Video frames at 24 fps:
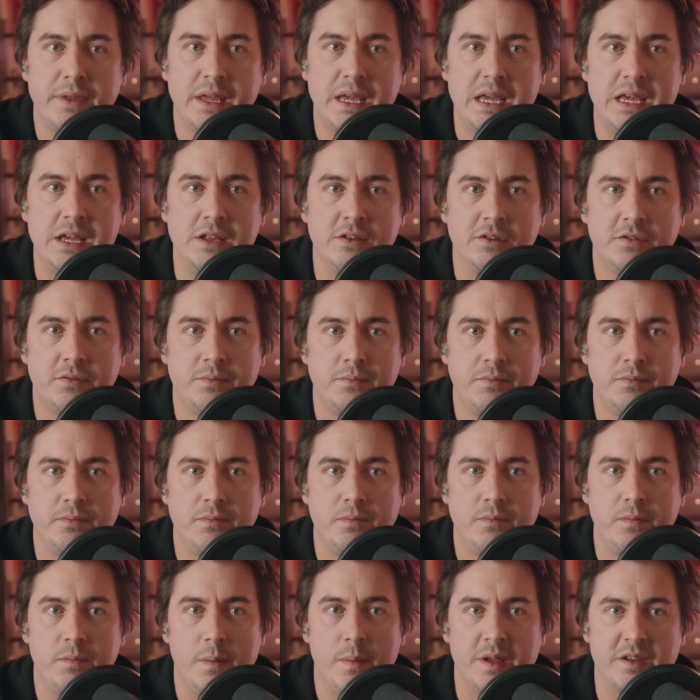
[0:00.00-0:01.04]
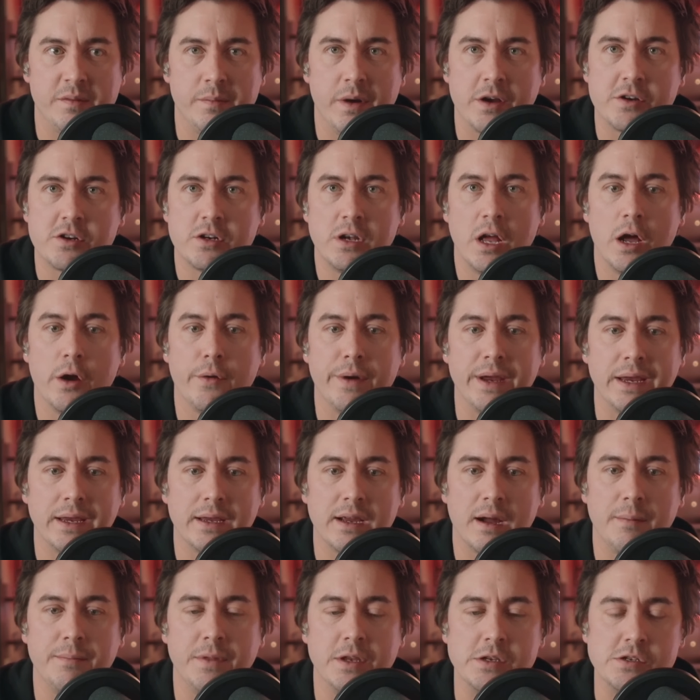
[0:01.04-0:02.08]
has a much lower
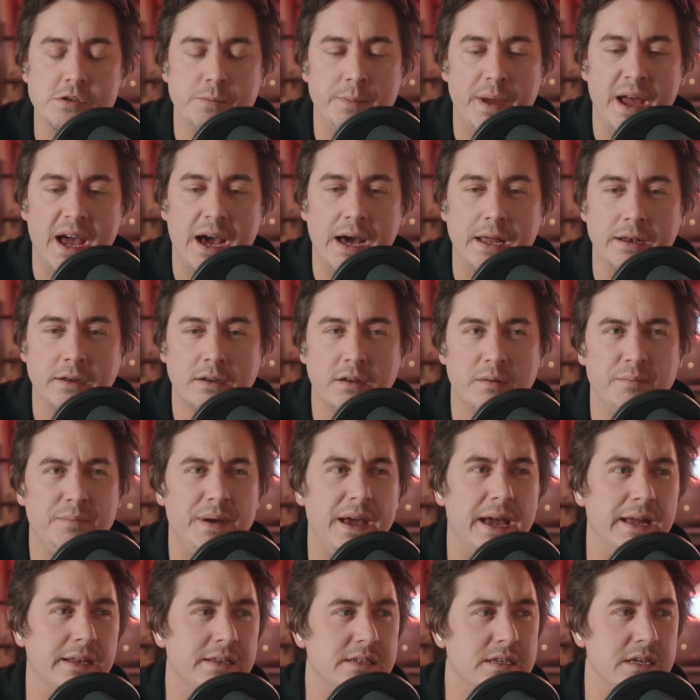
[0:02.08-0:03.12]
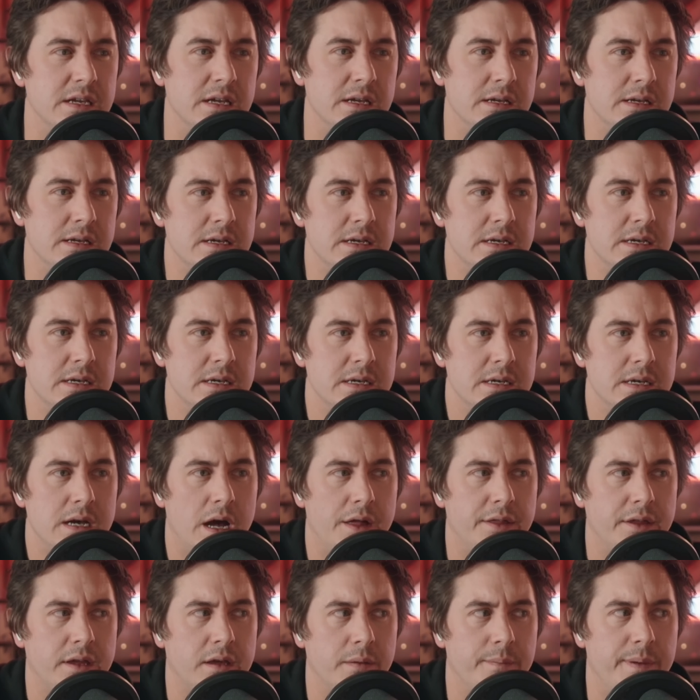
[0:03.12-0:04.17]
income than Japan compared to
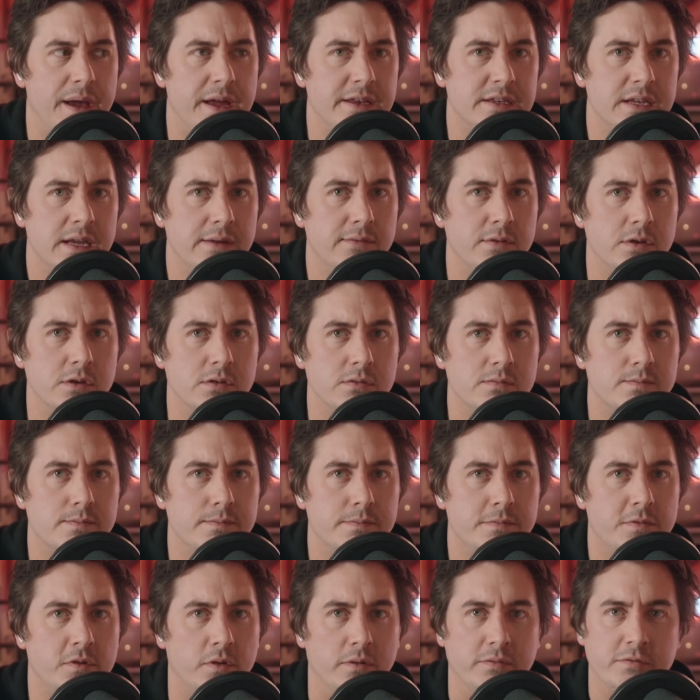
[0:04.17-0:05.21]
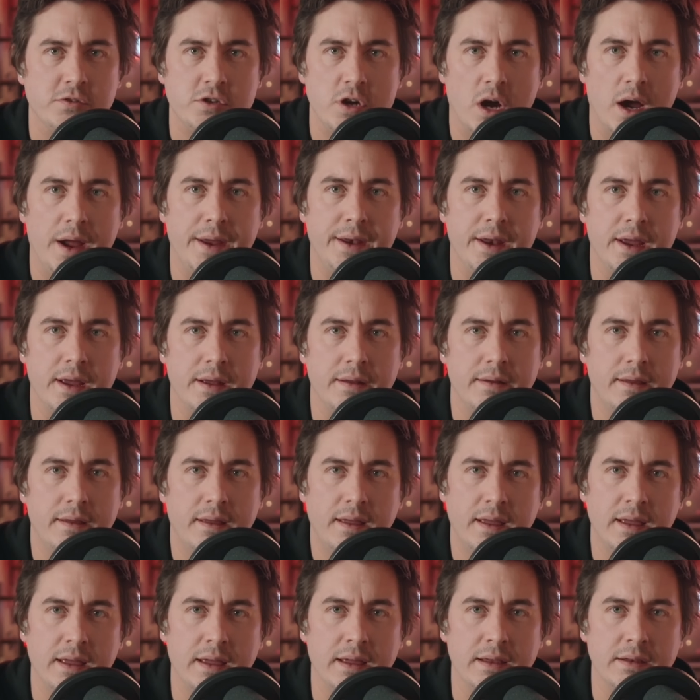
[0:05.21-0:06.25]
even sort of China
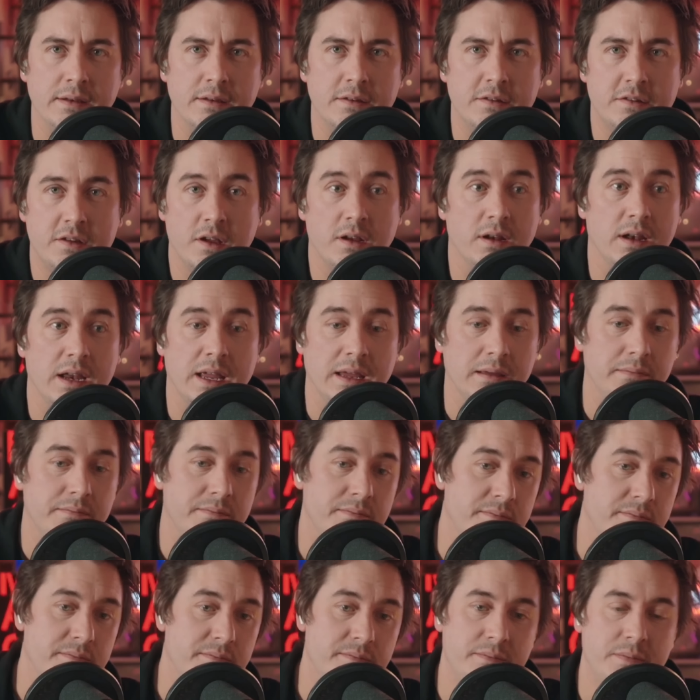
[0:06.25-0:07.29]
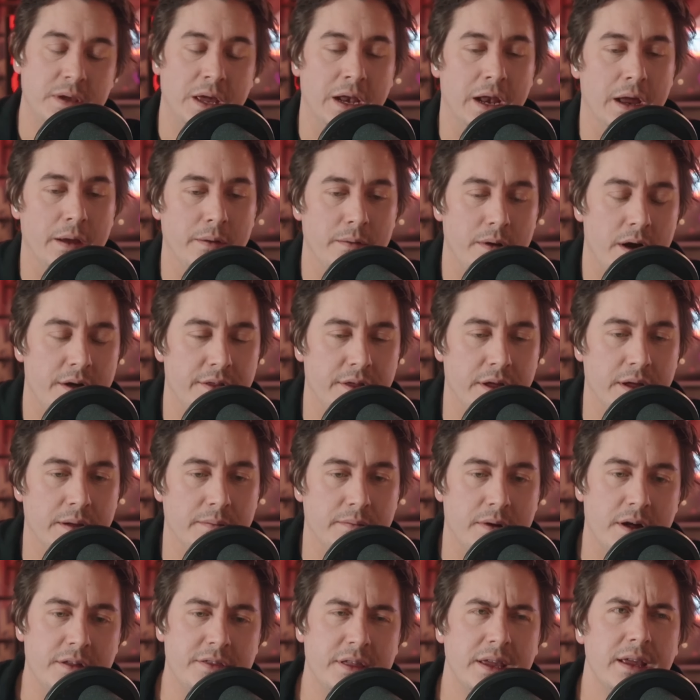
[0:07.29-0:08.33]
and certainly,
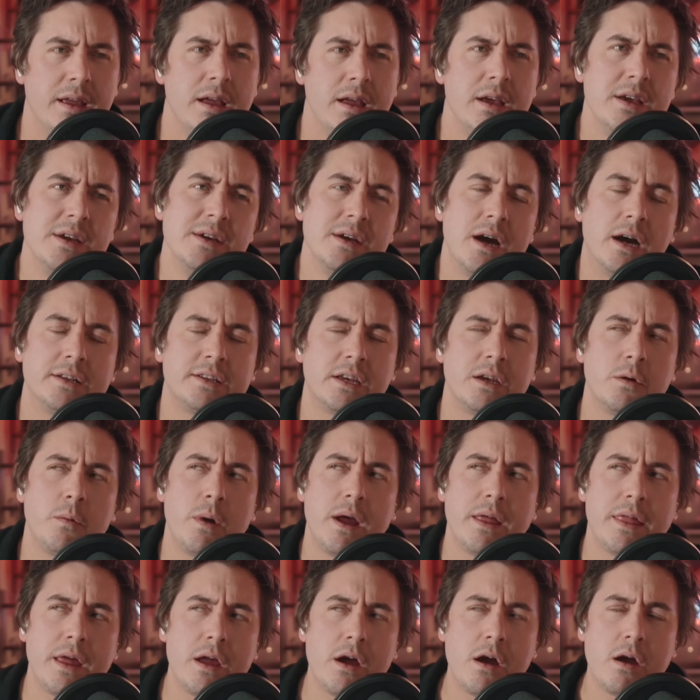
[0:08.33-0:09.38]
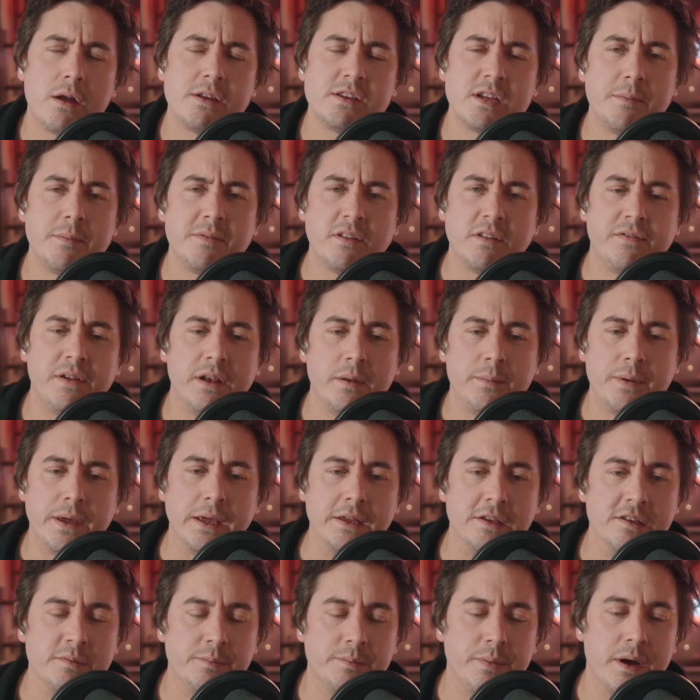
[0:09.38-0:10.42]
other. I don't know where they are in terms of the
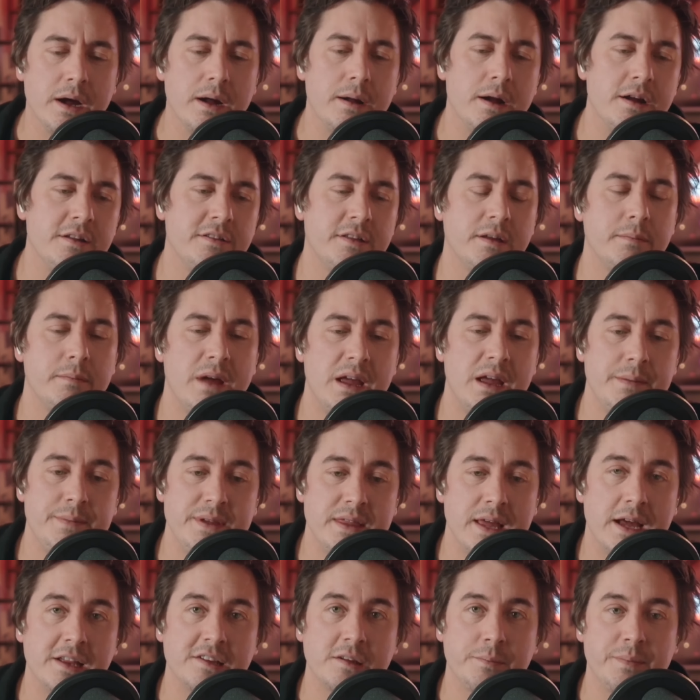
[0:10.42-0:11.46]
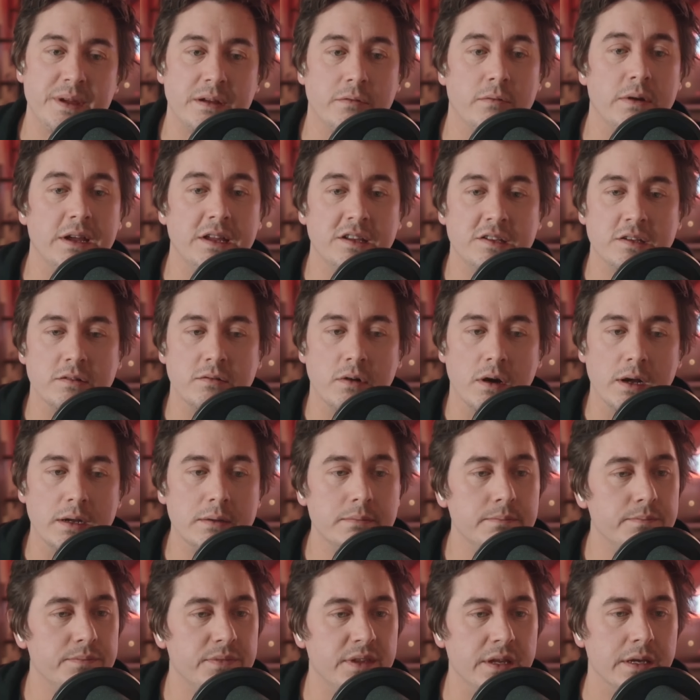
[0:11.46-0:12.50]
Philippines, but I think maybe that's a big reason,
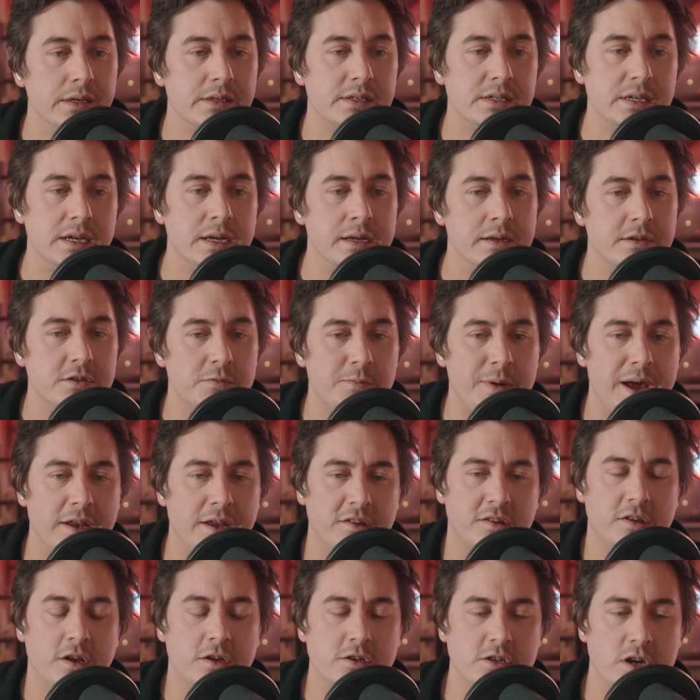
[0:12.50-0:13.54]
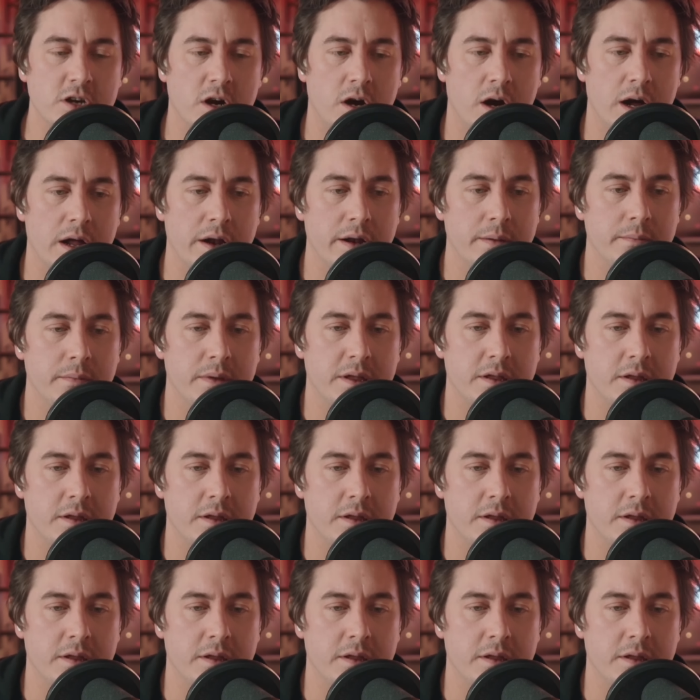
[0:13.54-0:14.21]
right? That Japan has such a higher,